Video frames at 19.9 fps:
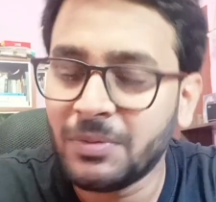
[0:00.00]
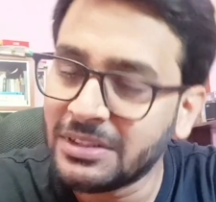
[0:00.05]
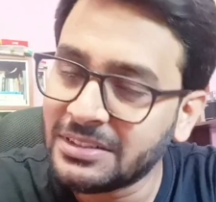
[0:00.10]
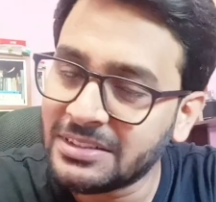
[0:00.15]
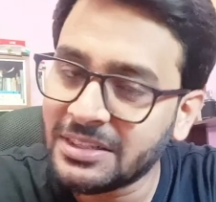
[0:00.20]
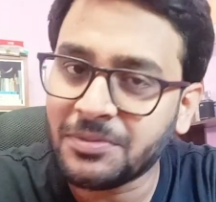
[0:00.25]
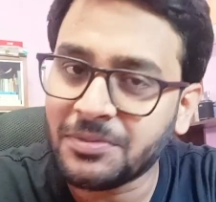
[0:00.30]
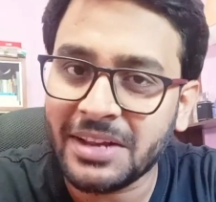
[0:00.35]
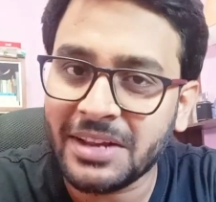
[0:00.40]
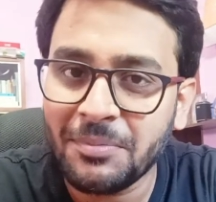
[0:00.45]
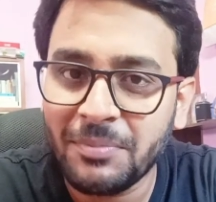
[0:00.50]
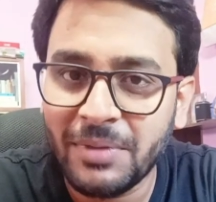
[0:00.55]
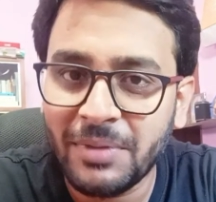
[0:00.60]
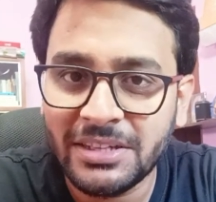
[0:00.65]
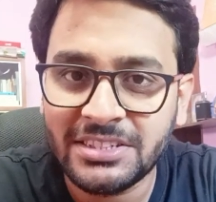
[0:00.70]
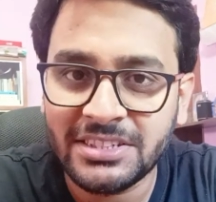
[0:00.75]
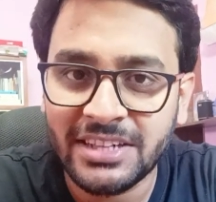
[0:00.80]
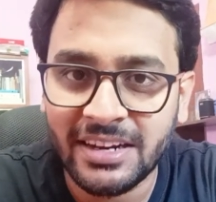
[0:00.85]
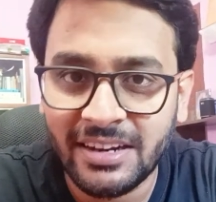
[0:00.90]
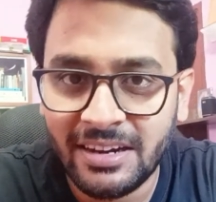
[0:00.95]
please subscribe my
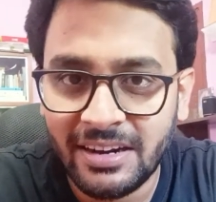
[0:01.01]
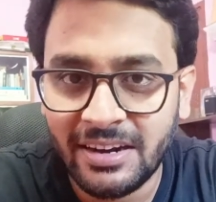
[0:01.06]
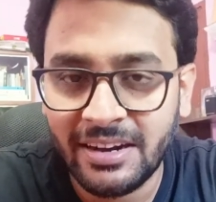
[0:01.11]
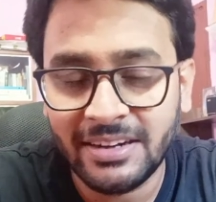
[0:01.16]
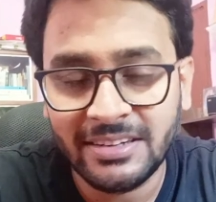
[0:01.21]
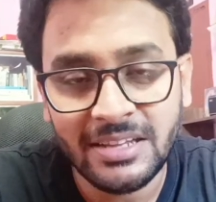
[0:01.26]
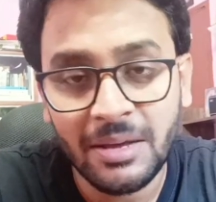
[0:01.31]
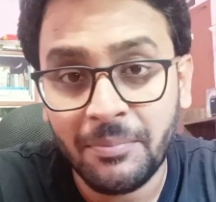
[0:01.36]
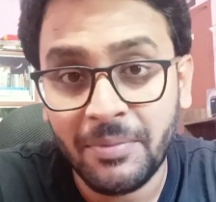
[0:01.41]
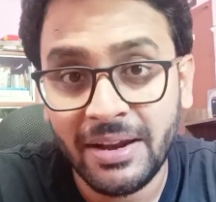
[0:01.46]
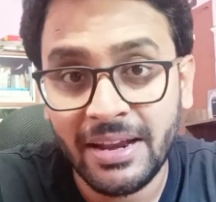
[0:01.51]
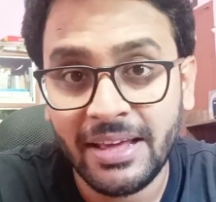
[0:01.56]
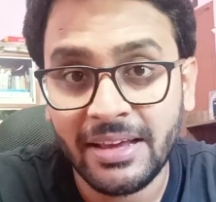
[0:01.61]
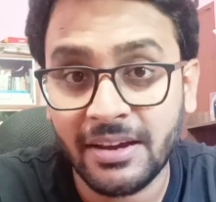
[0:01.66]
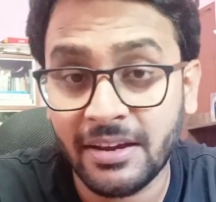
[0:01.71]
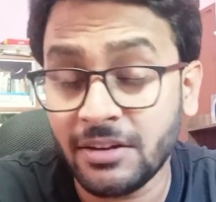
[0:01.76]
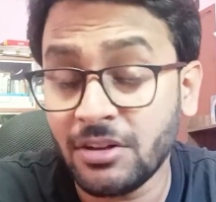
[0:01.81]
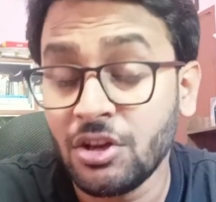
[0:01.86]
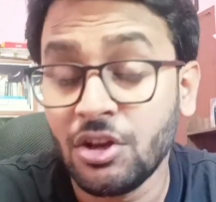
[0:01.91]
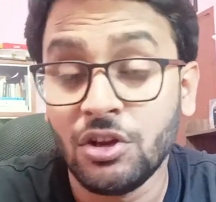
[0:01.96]
channel and hit the bell
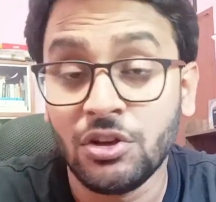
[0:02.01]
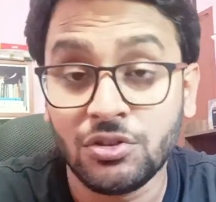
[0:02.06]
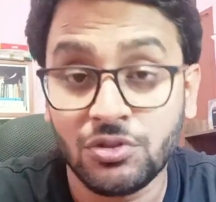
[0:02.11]
icon